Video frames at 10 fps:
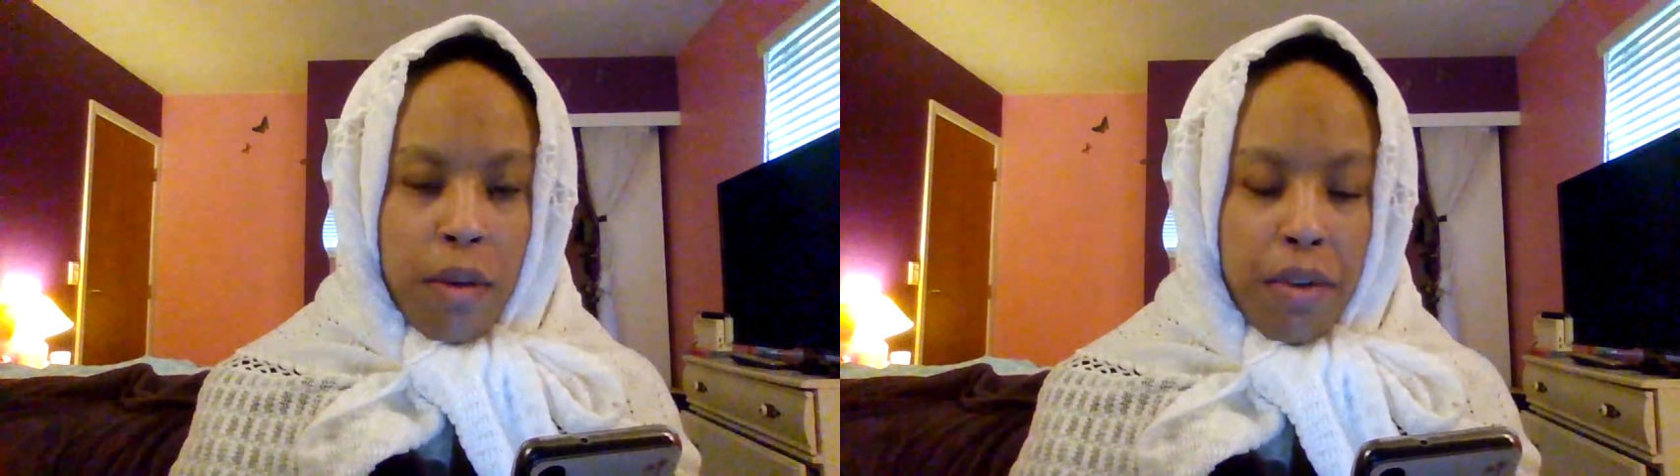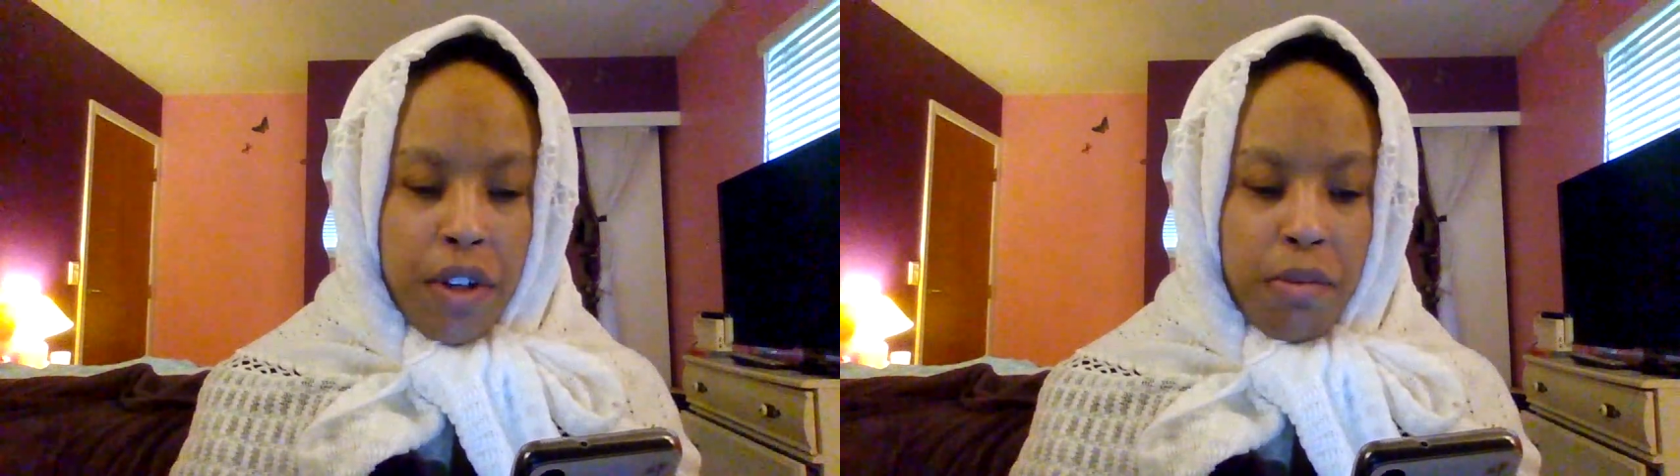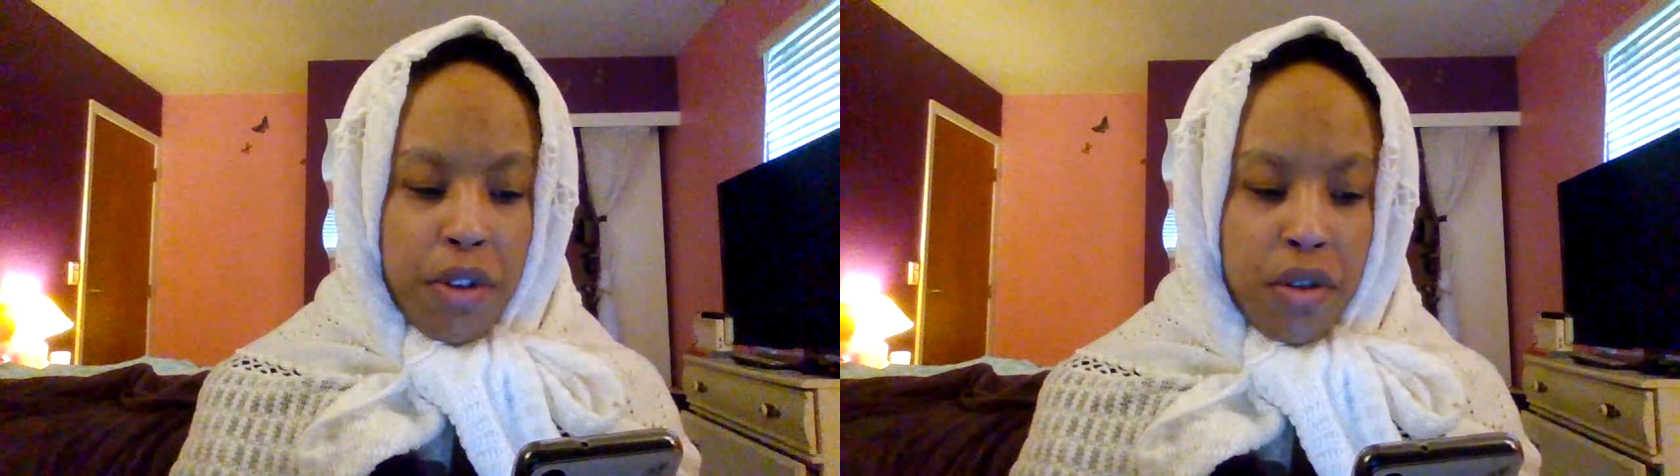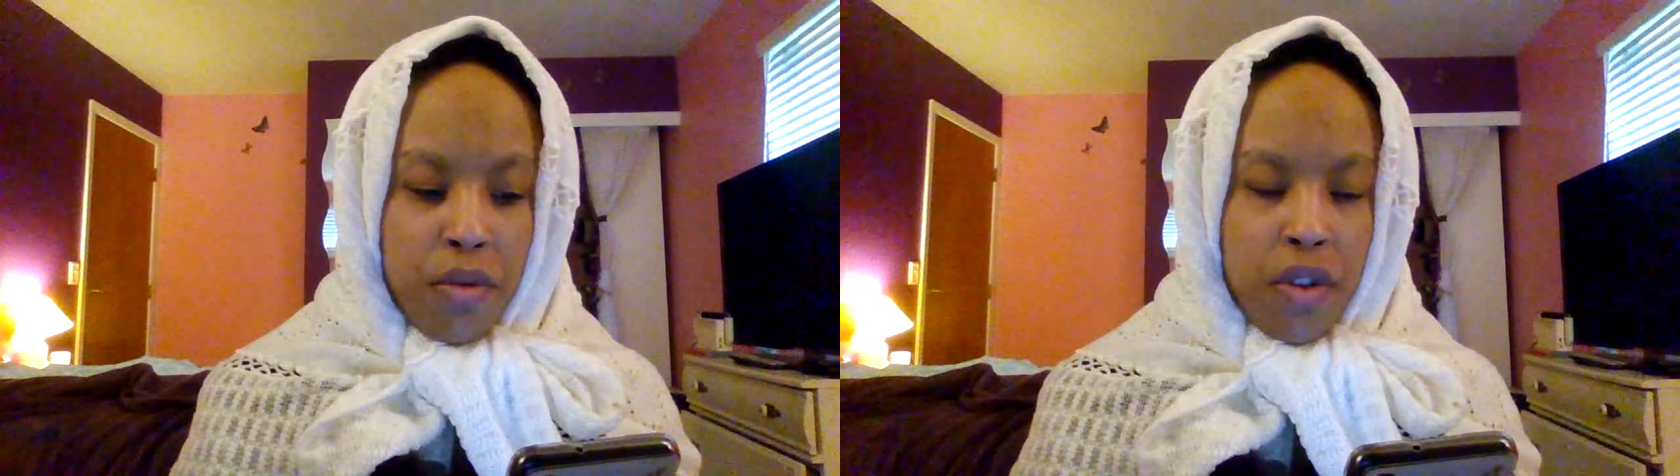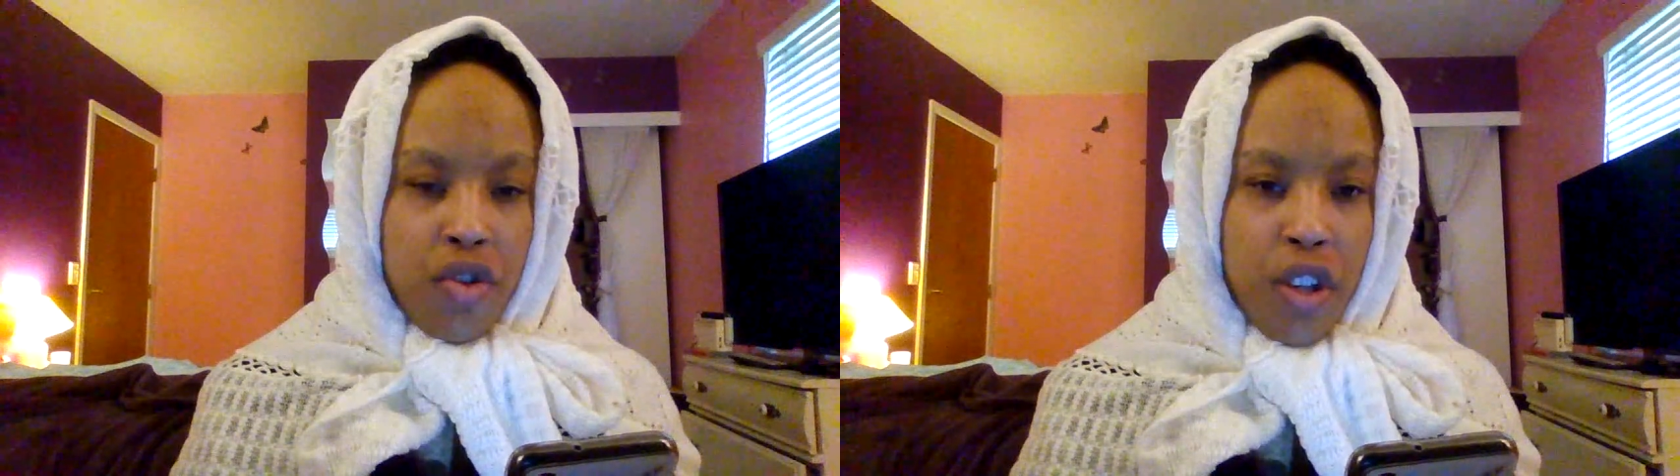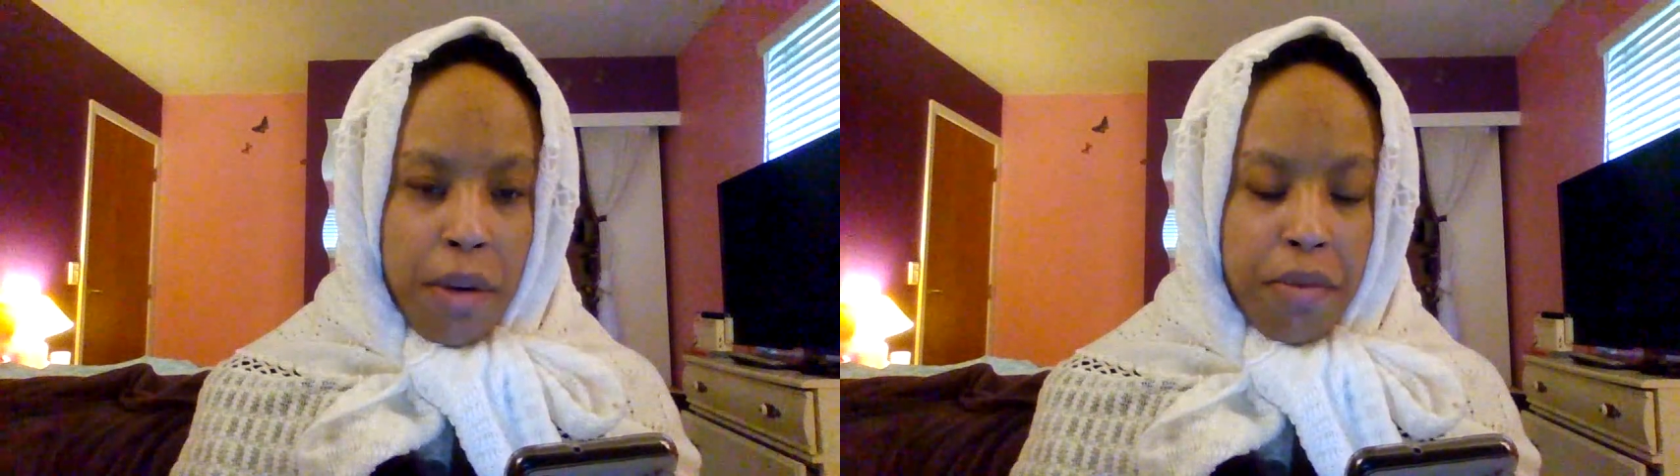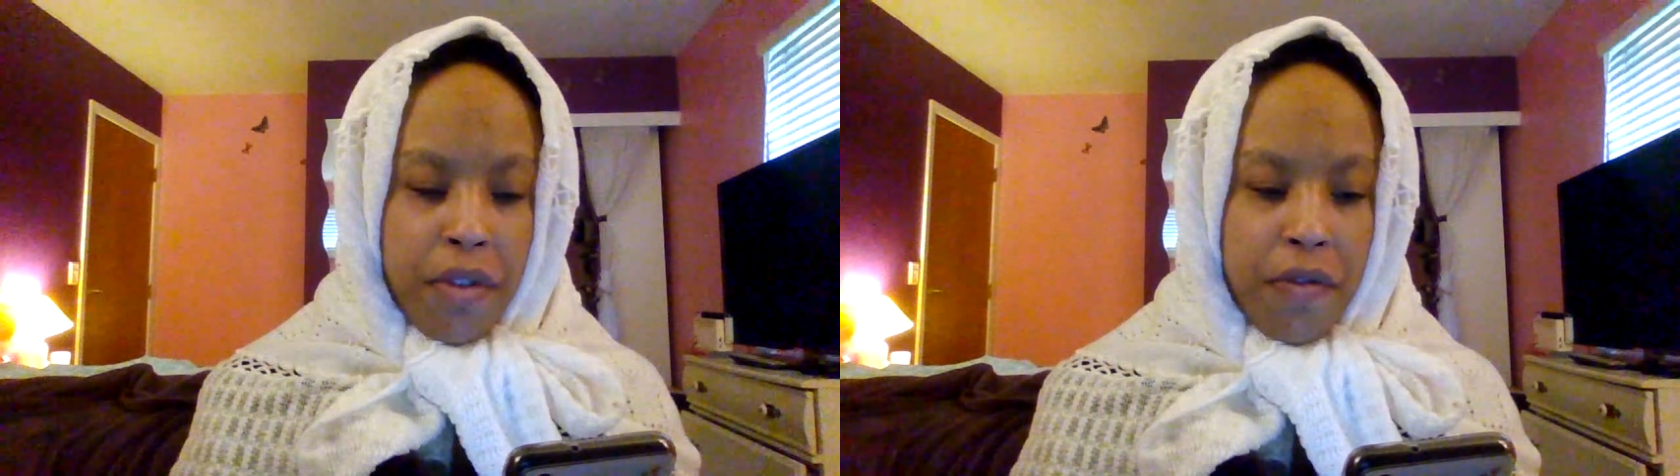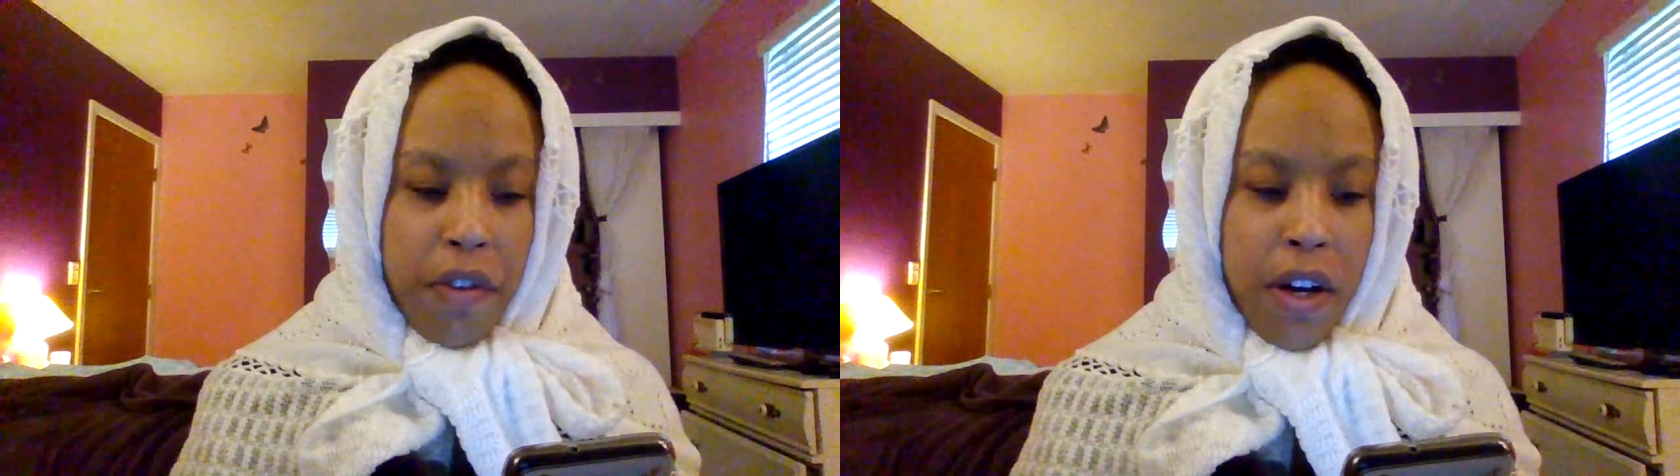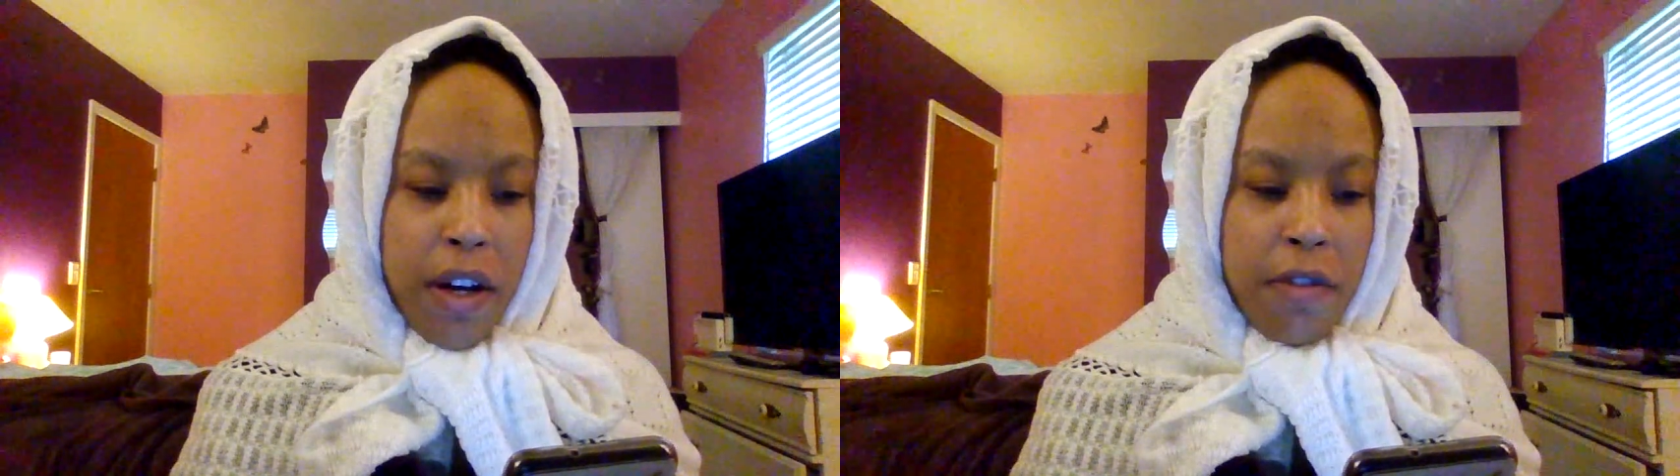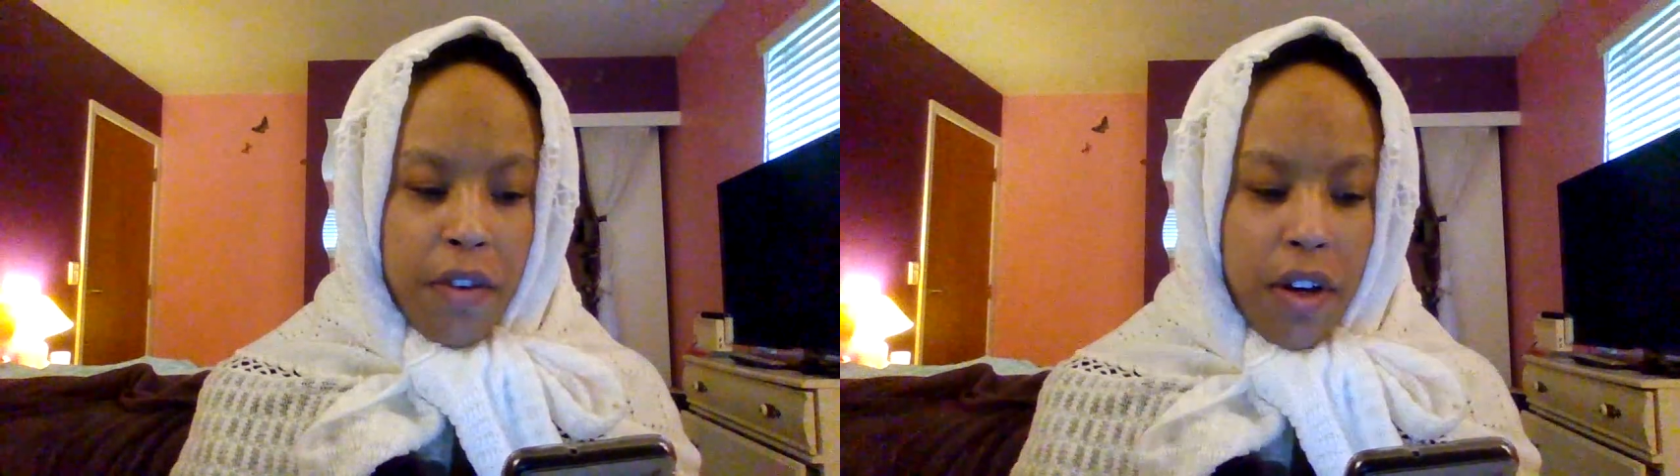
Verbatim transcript: I'm going to be doing chapter 5